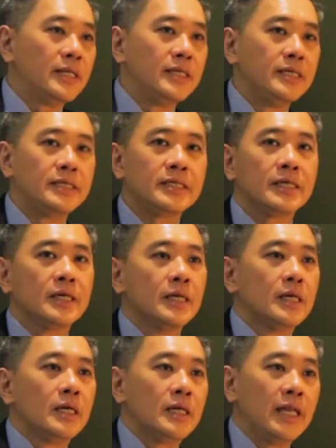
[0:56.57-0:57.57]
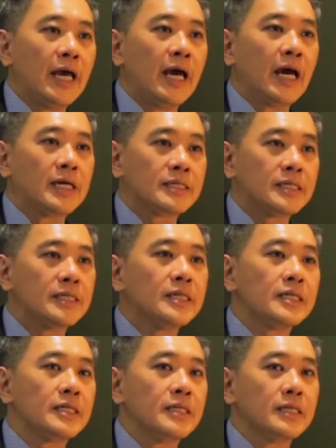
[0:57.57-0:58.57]
is there are
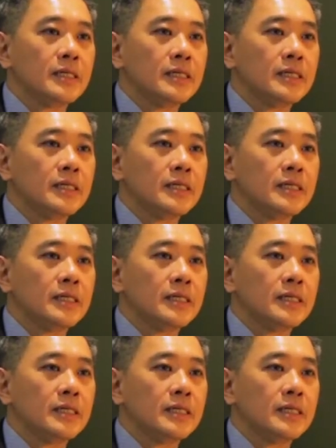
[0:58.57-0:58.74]
certain